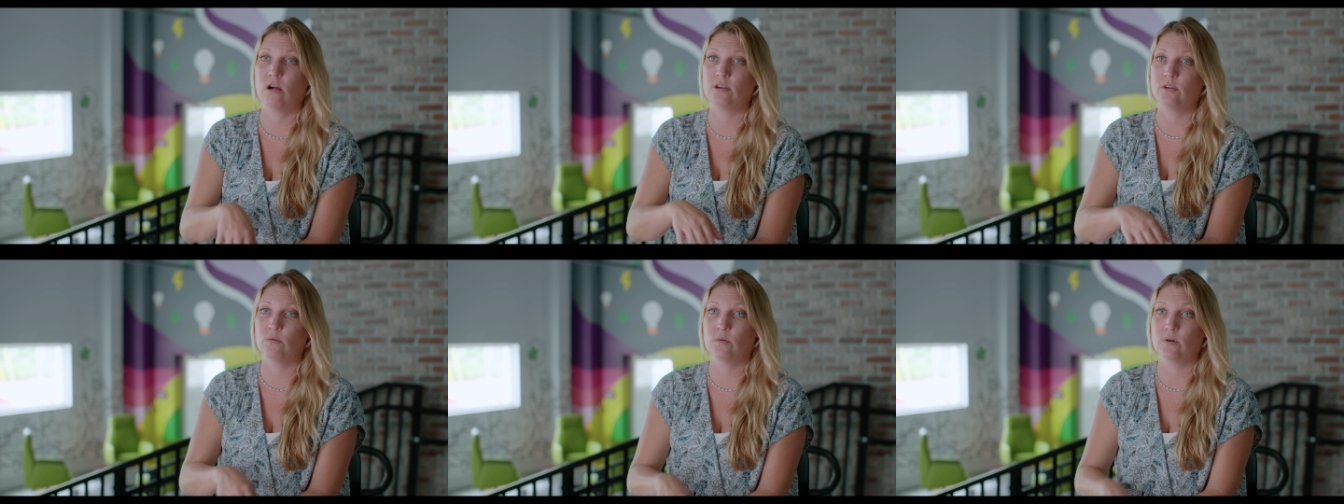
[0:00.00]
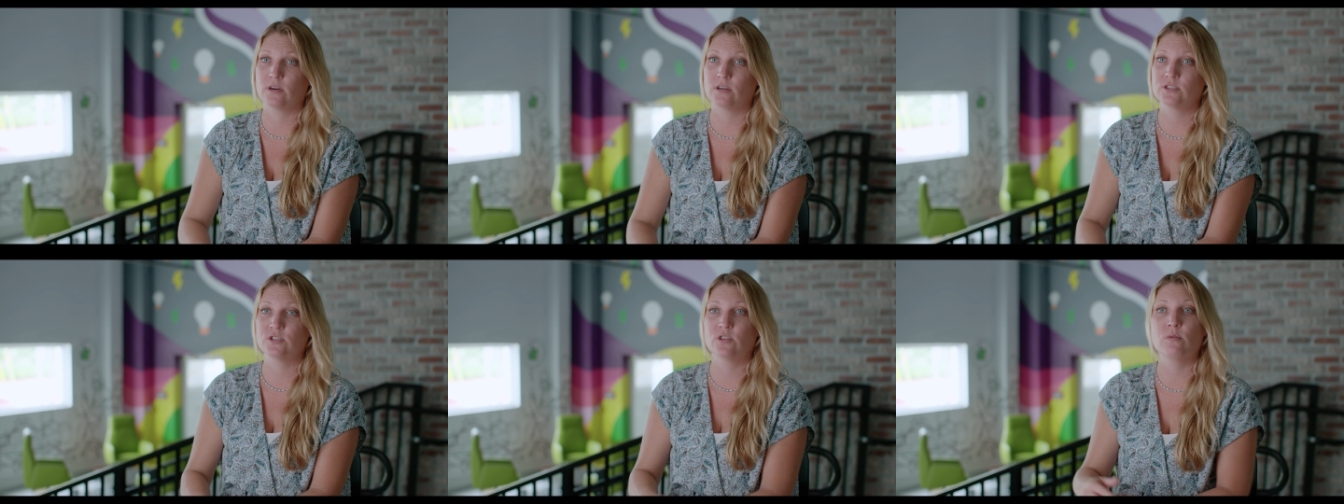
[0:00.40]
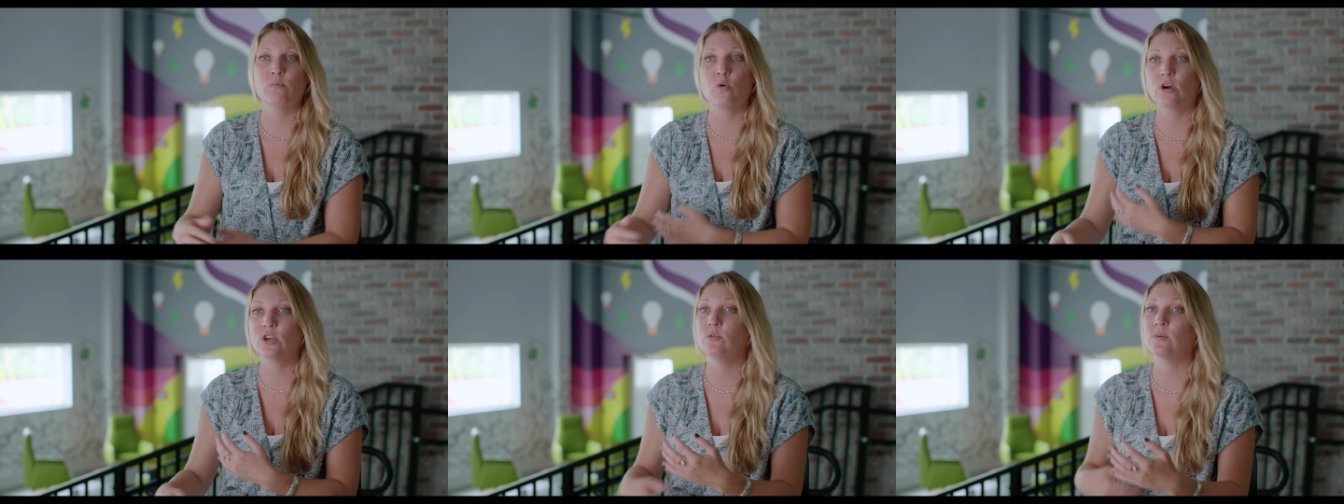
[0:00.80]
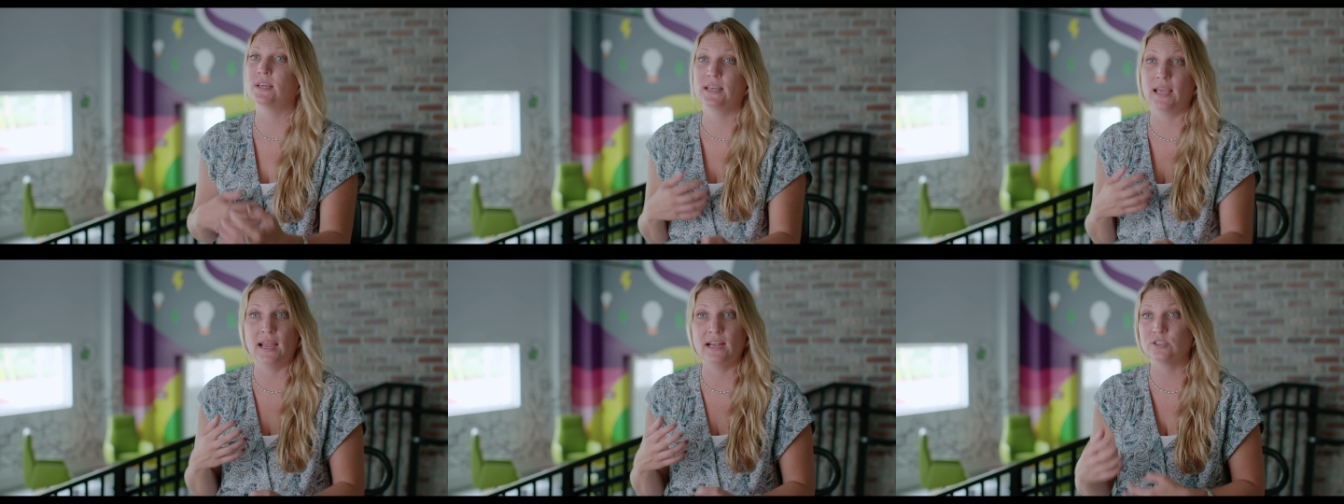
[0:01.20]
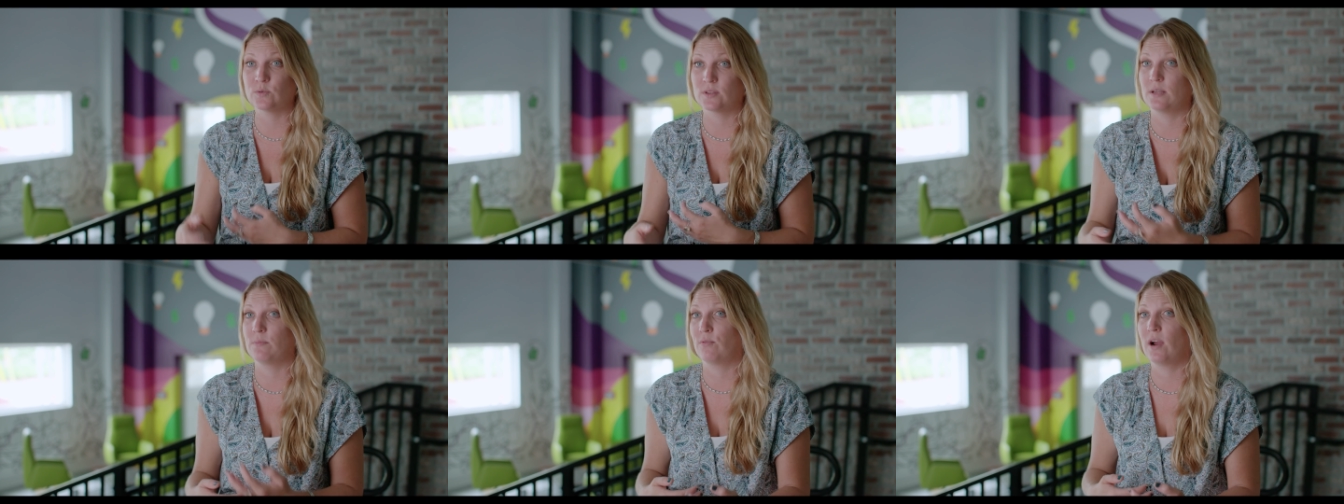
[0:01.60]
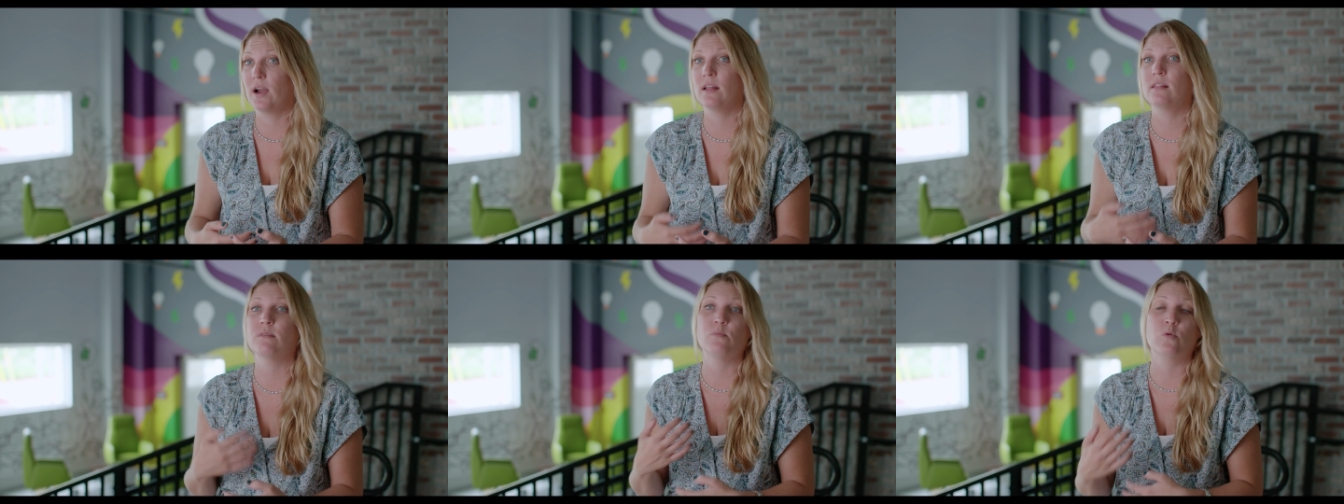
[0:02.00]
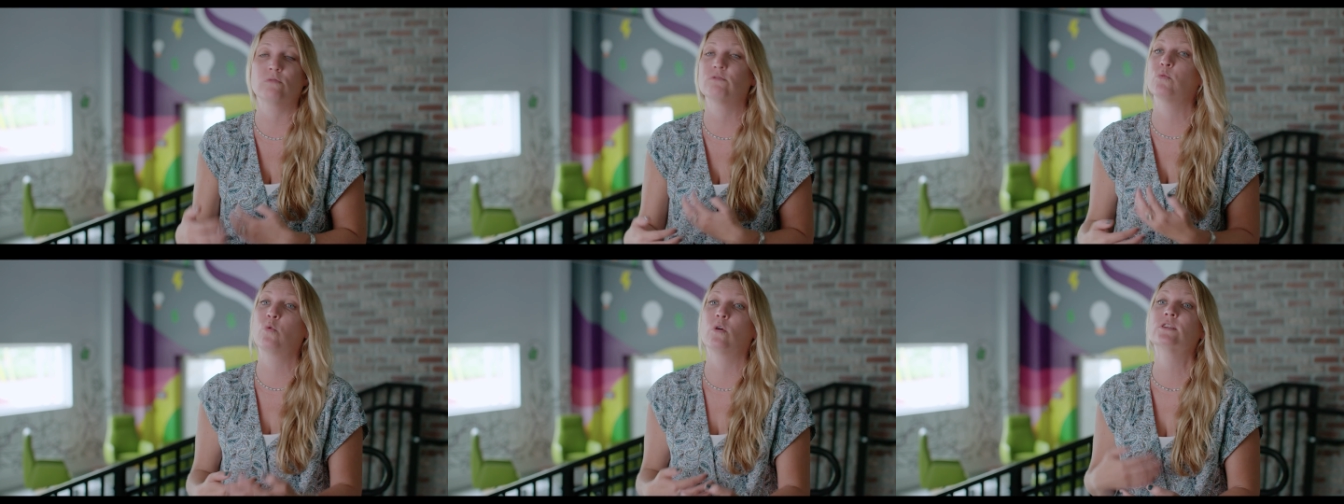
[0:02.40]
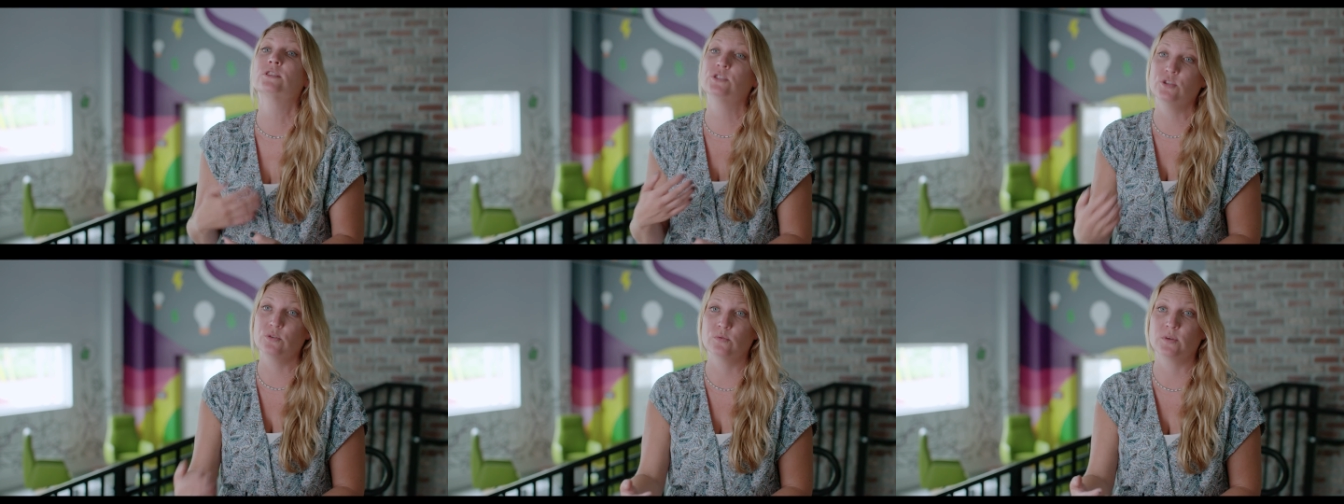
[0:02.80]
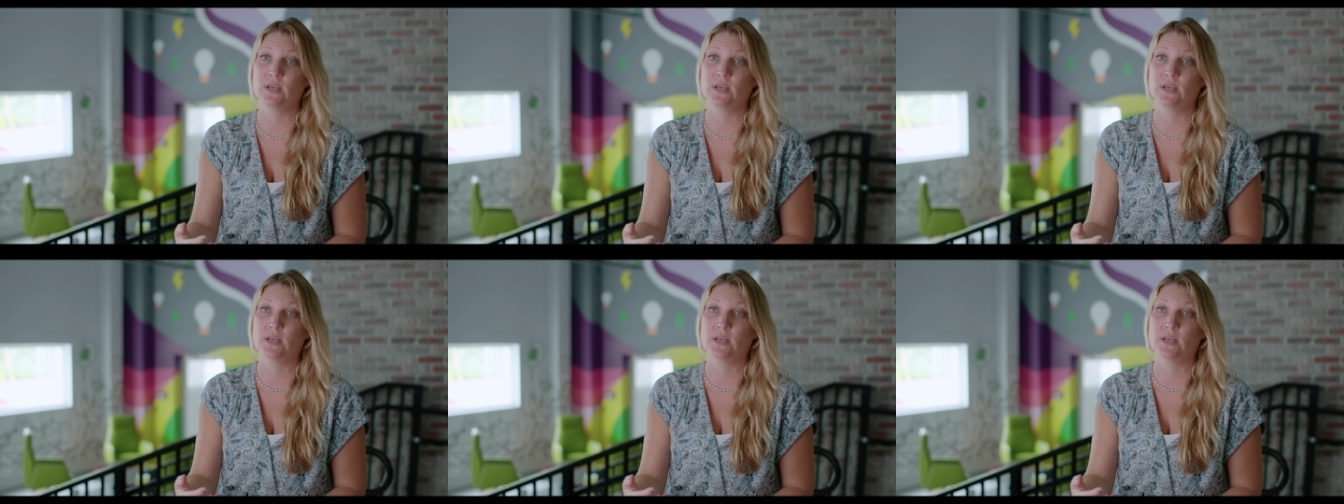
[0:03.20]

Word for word: on your order. So the more you engage with the brand, the more rewards you